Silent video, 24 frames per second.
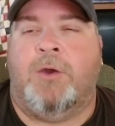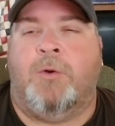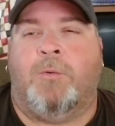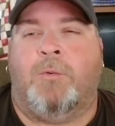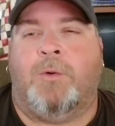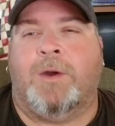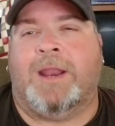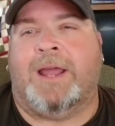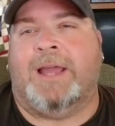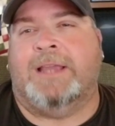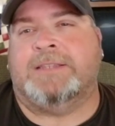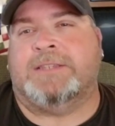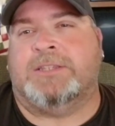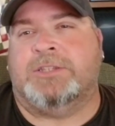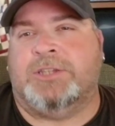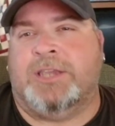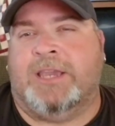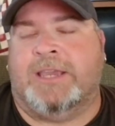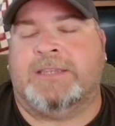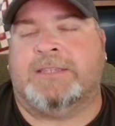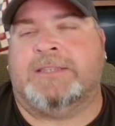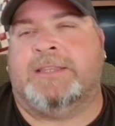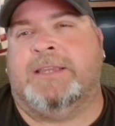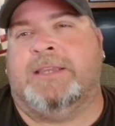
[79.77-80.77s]
What I
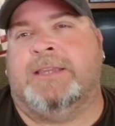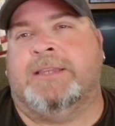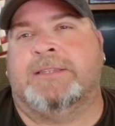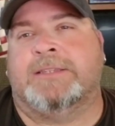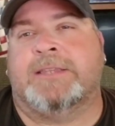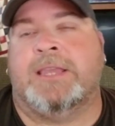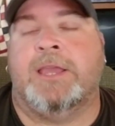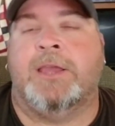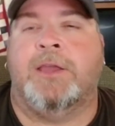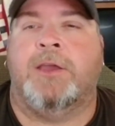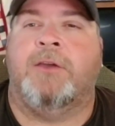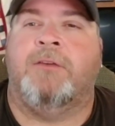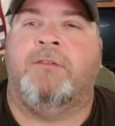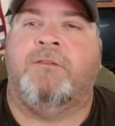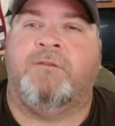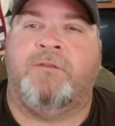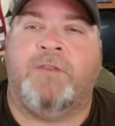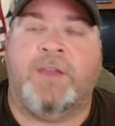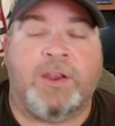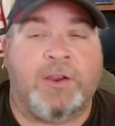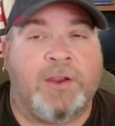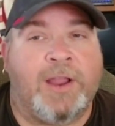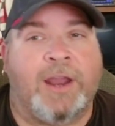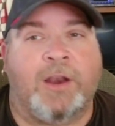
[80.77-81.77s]
suggest is
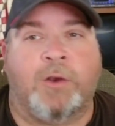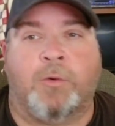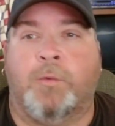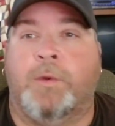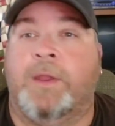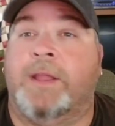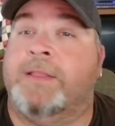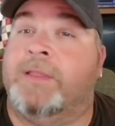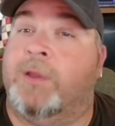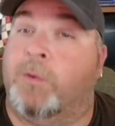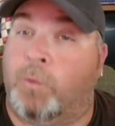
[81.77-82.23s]
figure out a rig